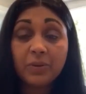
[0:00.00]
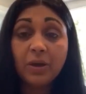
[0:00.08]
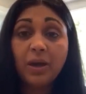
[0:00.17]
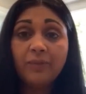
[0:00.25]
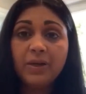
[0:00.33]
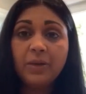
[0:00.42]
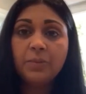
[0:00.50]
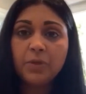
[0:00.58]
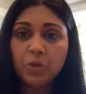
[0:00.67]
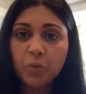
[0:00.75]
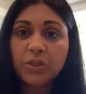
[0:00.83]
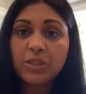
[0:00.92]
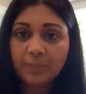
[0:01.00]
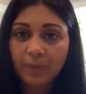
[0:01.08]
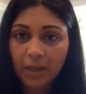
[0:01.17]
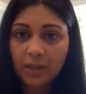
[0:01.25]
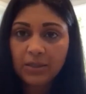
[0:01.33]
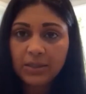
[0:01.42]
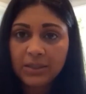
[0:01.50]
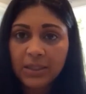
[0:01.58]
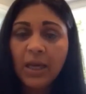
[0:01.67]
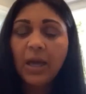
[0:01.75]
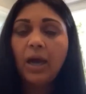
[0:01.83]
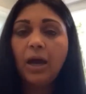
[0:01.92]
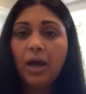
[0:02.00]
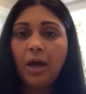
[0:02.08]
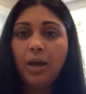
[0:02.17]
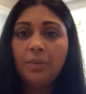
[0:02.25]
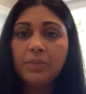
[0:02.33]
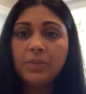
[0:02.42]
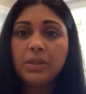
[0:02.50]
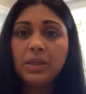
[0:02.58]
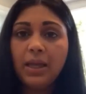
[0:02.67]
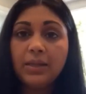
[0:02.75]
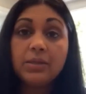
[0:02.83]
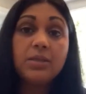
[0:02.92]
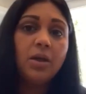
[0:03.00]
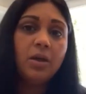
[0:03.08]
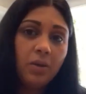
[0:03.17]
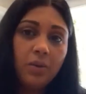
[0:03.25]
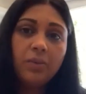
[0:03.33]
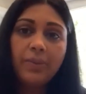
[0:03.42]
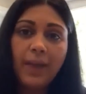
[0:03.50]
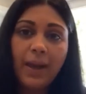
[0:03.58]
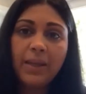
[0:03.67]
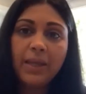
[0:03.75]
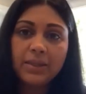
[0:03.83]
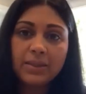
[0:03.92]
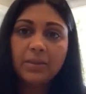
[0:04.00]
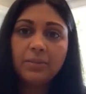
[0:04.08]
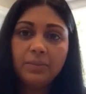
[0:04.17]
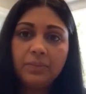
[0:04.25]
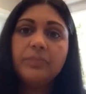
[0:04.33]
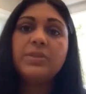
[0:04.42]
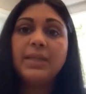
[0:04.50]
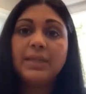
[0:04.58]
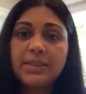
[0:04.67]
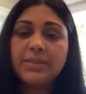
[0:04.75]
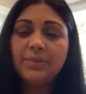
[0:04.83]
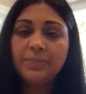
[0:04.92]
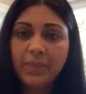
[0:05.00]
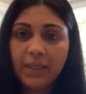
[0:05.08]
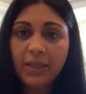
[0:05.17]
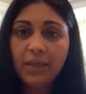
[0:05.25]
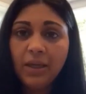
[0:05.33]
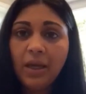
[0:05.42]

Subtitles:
of an immune response. And so that makes some sense to me.